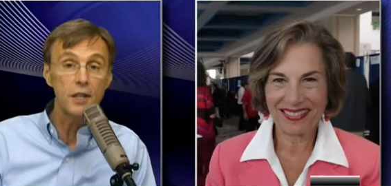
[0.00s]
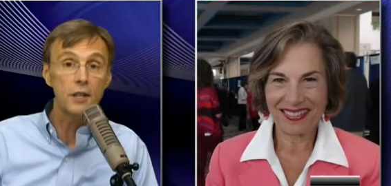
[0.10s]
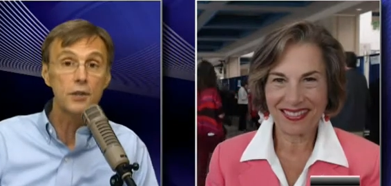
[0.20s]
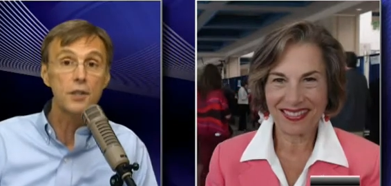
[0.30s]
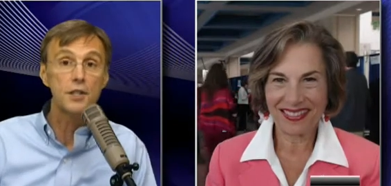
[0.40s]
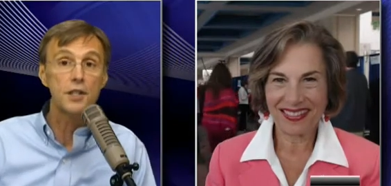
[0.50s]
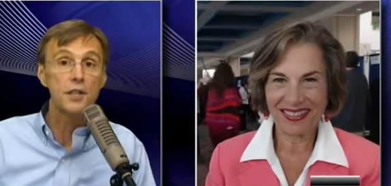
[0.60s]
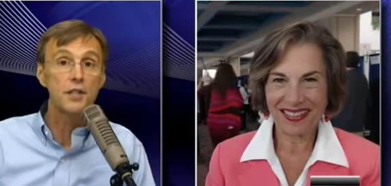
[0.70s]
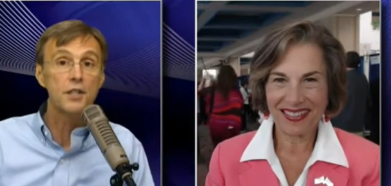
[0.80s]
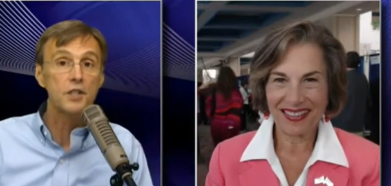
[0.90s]
Speaker 1: Illinois'
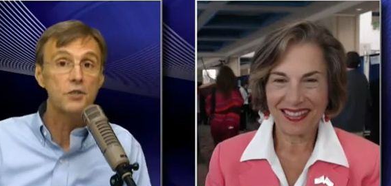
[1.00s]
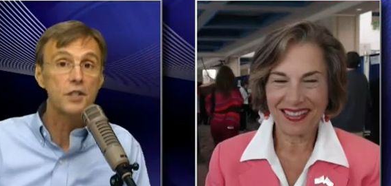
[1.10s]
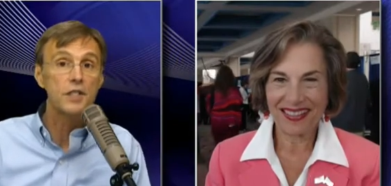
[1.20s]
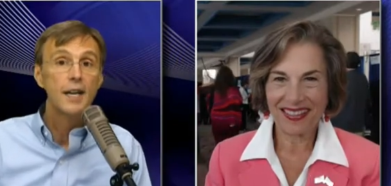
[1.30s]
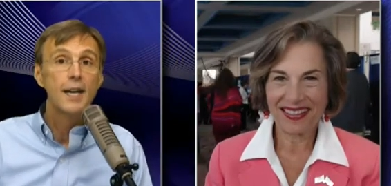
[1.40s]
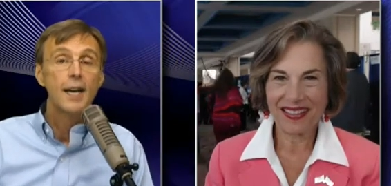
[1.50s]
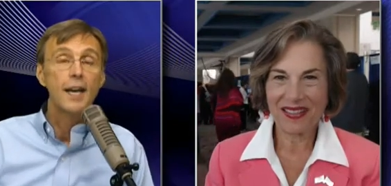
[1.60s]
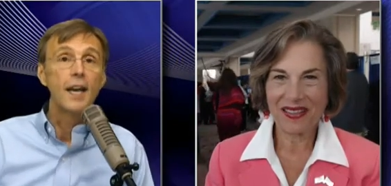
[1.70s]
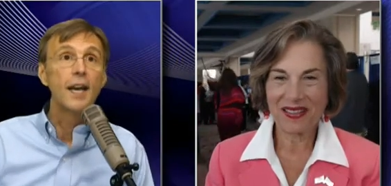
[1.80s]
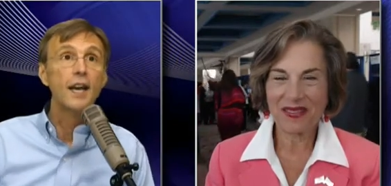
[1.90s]
9th District.
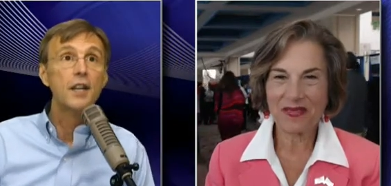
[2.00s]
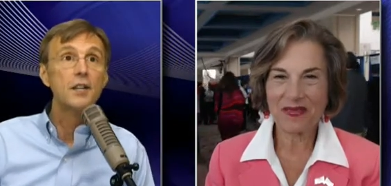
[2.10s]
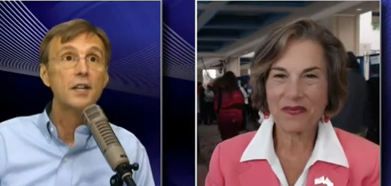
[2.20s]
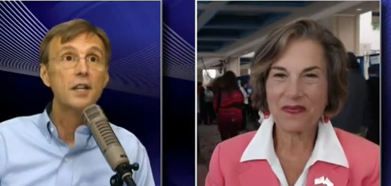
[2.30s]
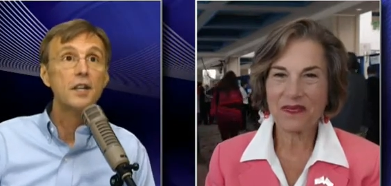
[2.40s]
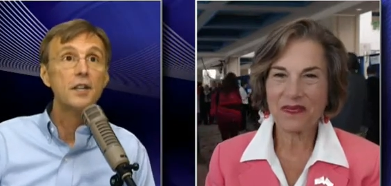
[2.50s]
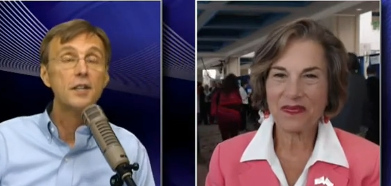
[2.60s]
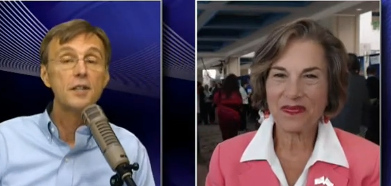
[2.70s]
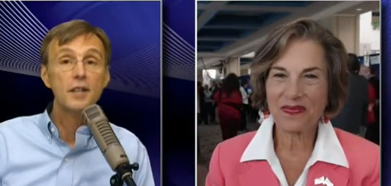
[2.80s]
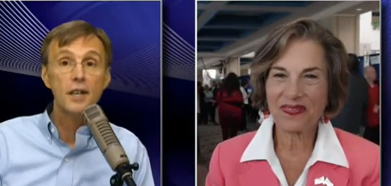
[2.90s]
And
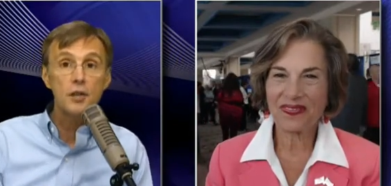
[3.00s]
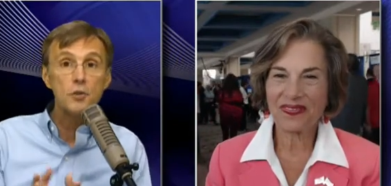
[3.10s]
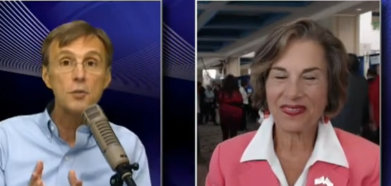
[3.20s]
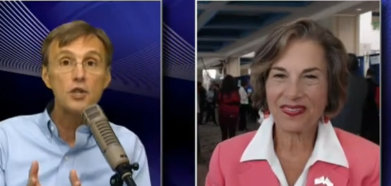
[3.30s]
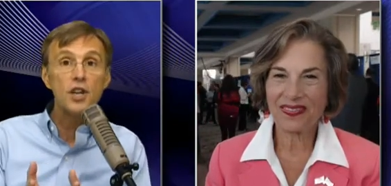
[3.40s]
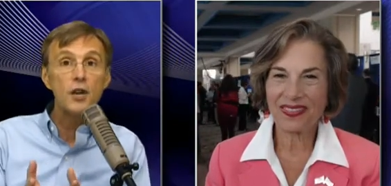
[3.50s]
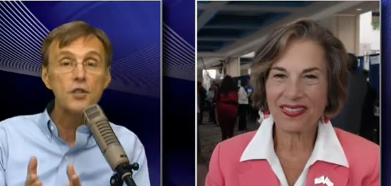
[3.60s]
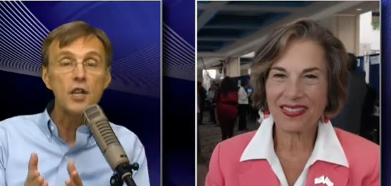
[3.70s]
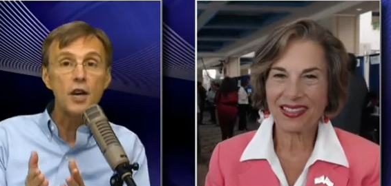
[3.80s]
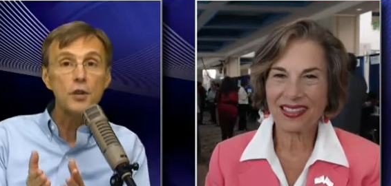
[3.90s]
Congresswoman
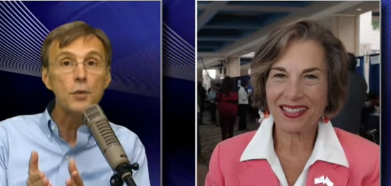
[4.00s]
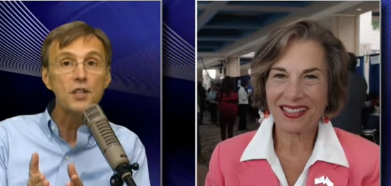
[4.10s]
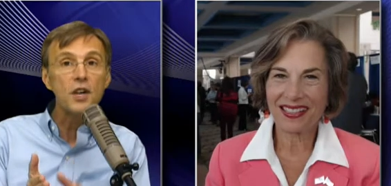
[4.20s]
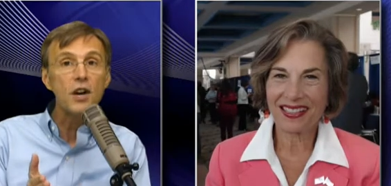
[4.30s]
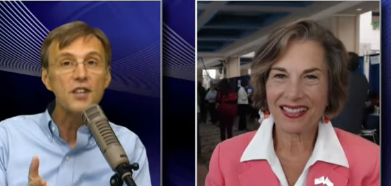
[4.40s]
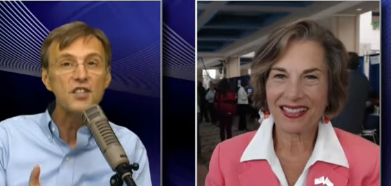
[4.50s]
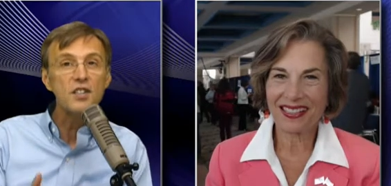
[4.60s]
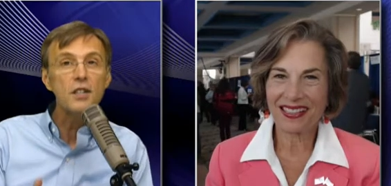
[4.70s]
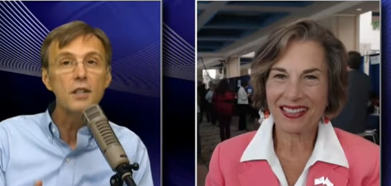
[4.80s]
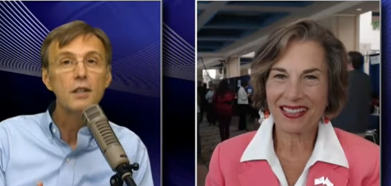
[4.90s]
Schakowsky, are you at the
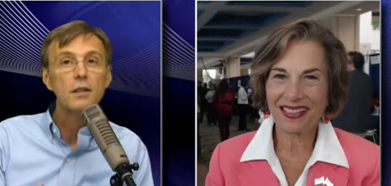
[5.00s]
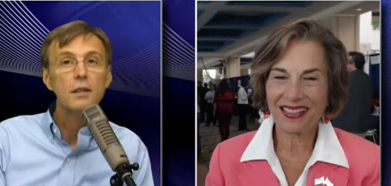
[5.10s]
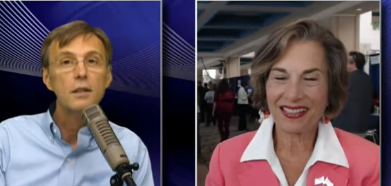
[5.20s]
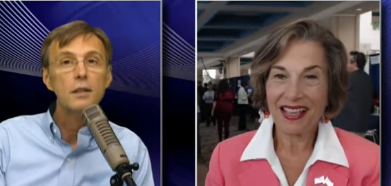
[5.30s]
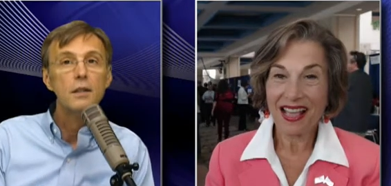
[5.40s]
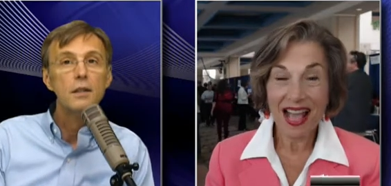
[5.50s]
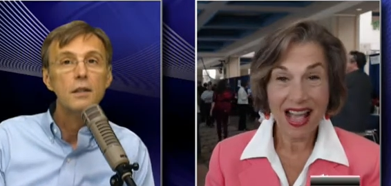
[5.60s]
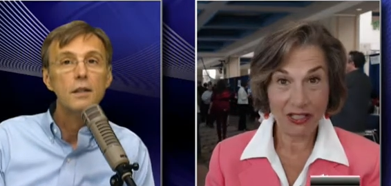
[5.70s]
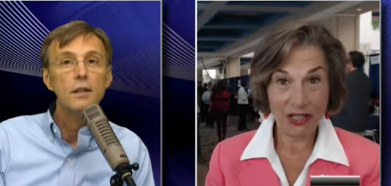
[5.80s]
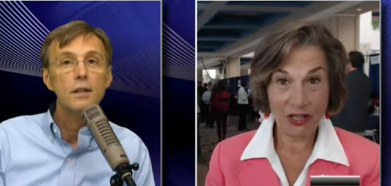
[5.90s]
RNC?
Speaker 2: I
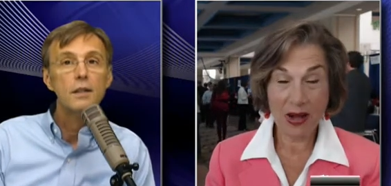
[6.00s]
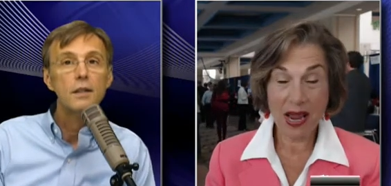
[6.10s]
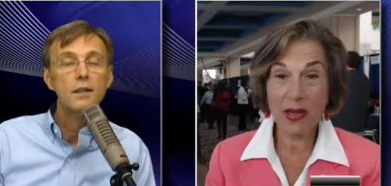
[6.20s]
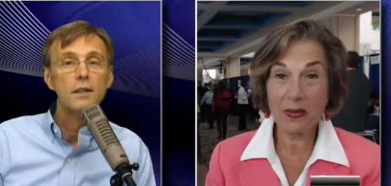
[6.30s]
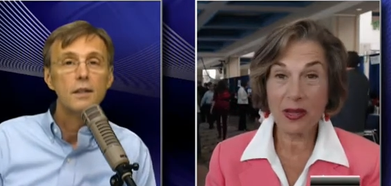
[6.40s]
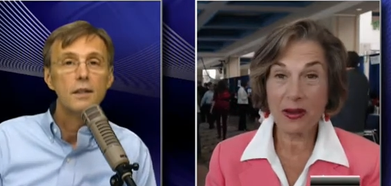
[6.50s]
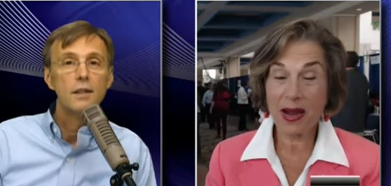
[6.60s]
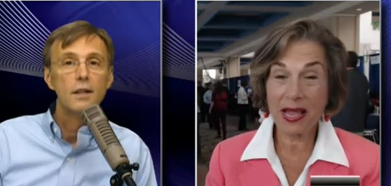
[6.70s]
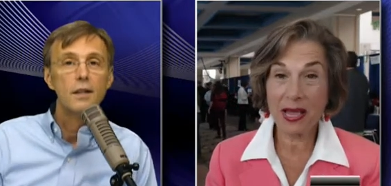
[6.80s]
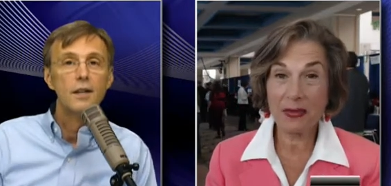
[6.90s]
sure am. Here
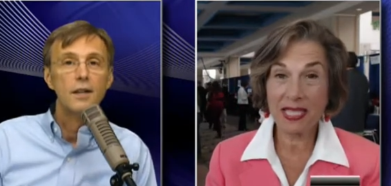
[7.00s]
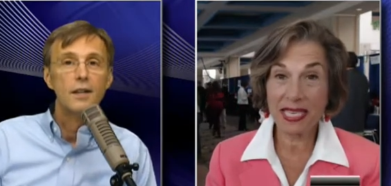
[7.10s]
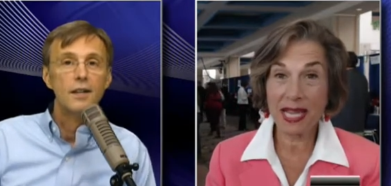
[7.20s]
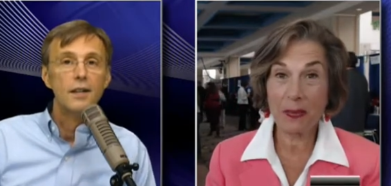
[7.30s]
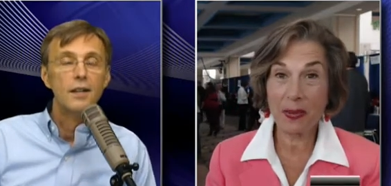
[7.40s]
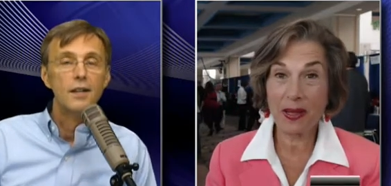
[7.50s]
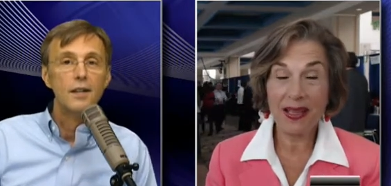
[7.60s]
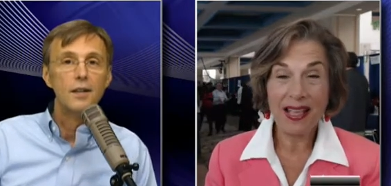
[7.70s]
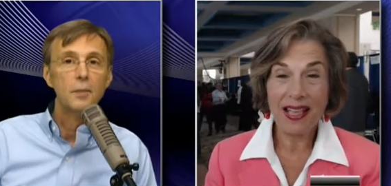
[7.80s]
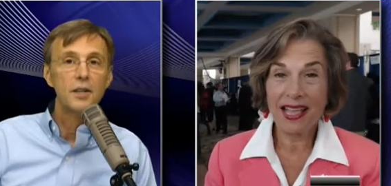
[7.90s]
I am in Tampa.
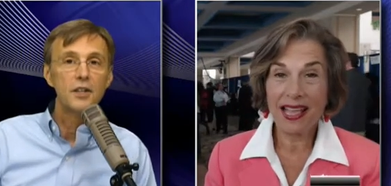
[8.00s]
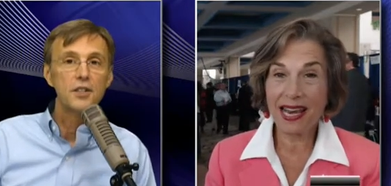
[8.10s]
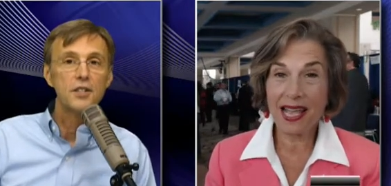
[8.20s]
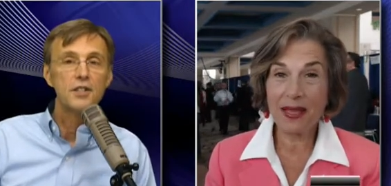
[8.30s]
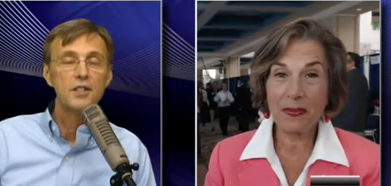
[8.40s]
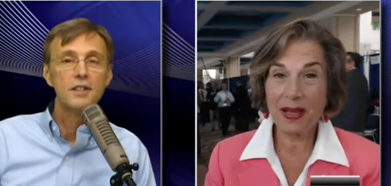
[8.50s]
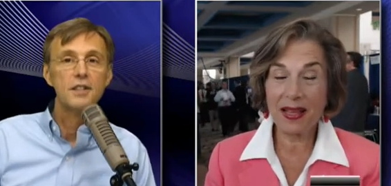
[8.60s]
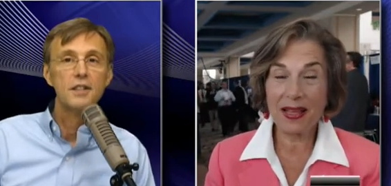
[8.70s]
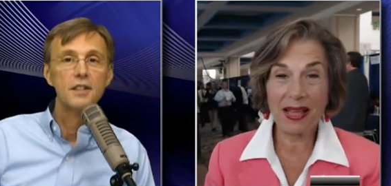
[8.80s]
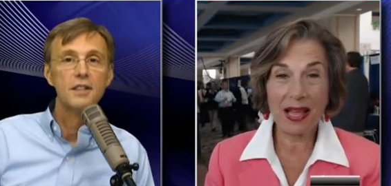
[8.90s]
Speaker 1: Oh
Speaker 2: my goodness. And
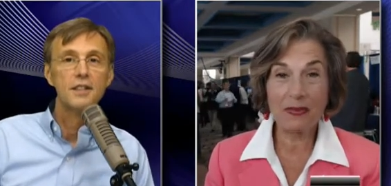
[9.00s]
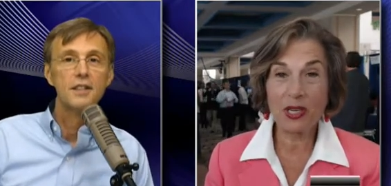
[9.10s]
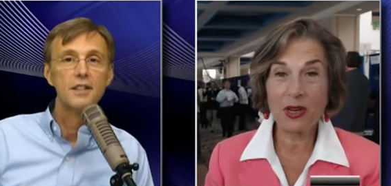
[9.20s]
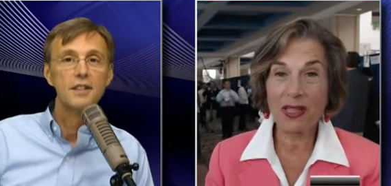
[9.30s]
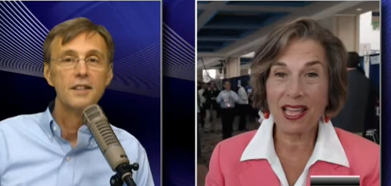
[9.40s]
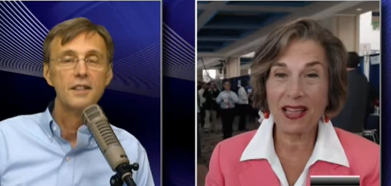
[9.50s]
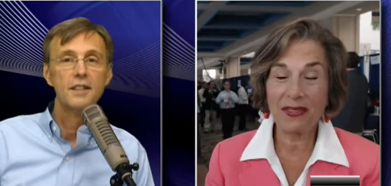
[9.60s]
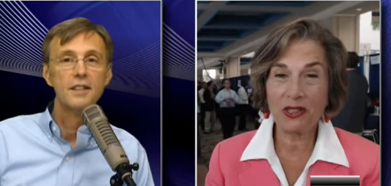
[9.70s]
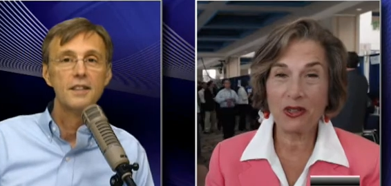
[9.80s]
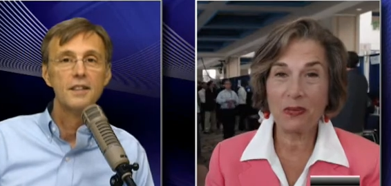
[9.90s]
I'm so glad
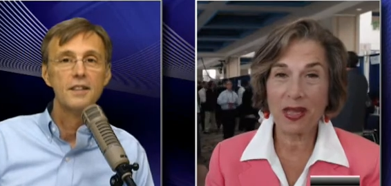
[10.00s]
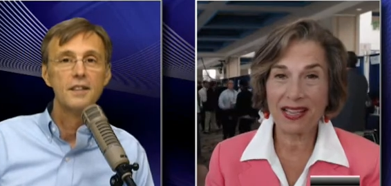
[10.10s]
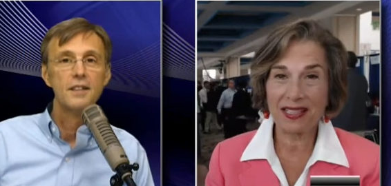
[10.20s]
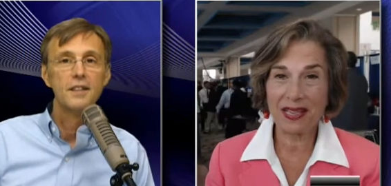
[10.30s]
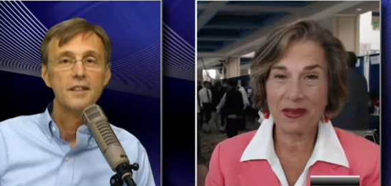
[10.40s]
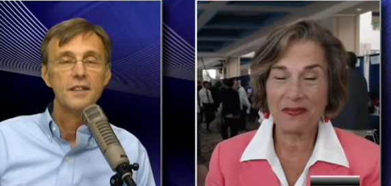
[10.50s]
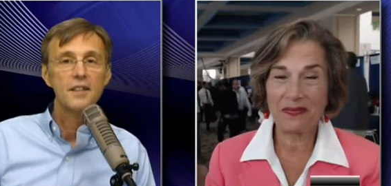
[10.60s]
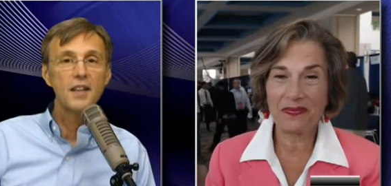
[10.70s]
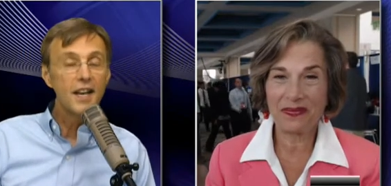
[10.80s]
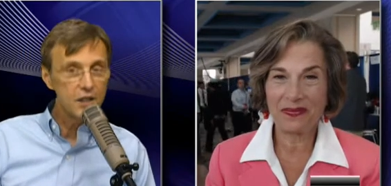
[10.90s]
that you're back, Tom.
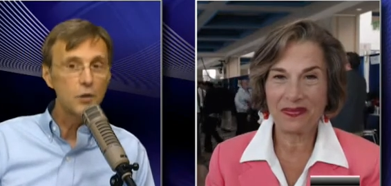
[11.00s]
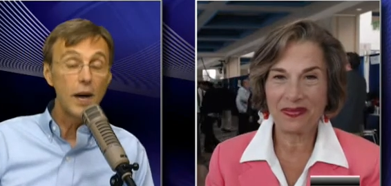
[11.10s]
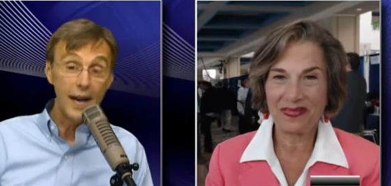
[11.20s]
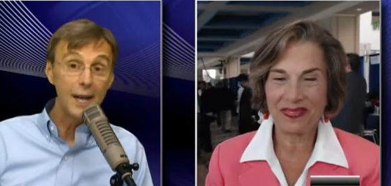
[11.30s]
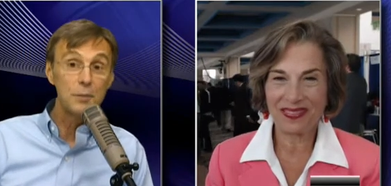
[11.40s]
Speaker 1: Thank you. I am